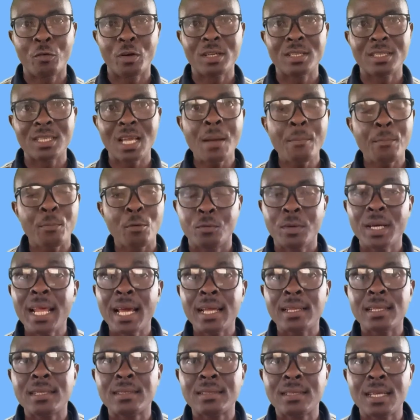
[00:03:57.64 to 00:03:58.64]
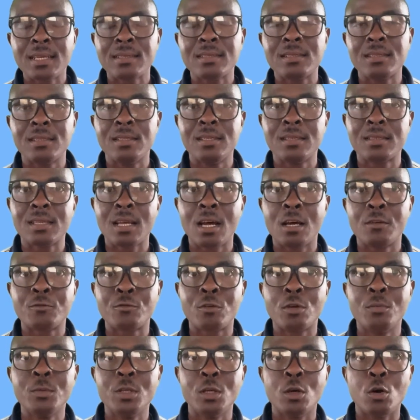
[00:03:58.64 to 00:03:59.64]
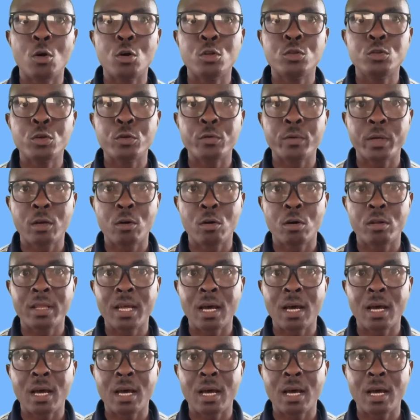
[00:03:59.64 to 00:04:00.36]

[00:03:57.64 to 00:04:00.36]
example, when I did test the sound from the audio recorder